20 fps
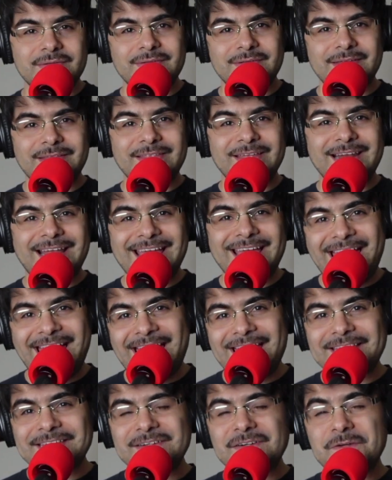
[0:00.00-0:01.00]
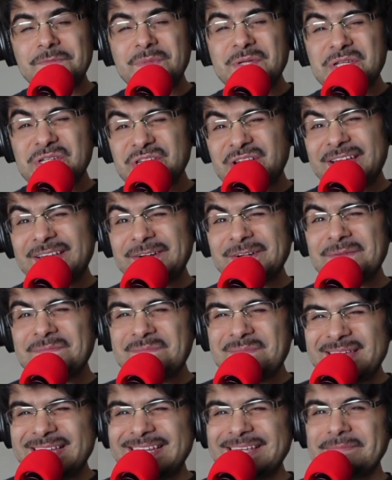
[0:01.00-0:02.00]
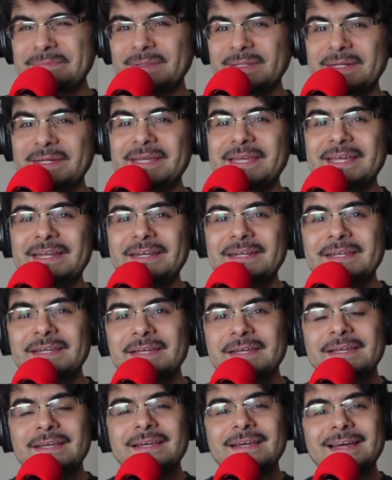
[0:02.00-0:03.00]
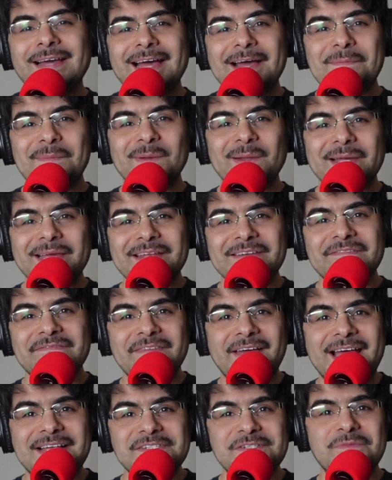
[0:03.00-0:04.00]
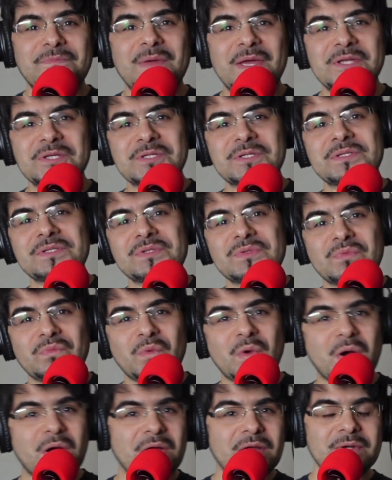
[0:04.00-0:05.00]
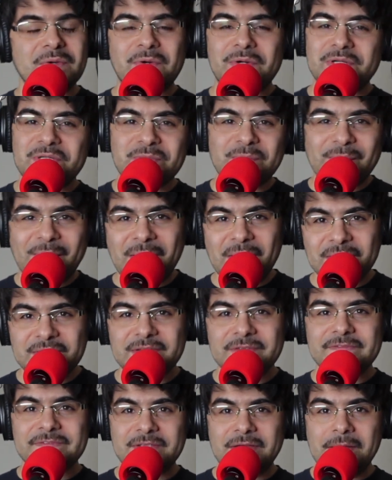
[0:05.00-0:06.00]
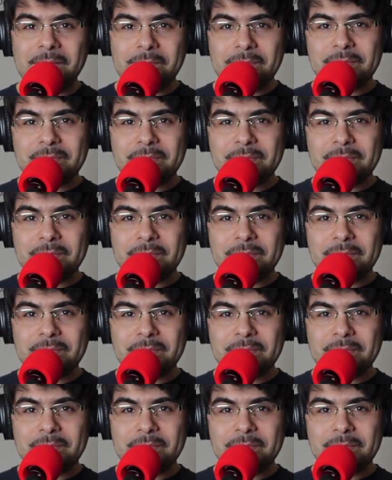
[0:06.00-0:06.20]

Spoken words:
Then I add an arpeggiator MIDI plugin, playing faster pitches 1 or 2 octaves up.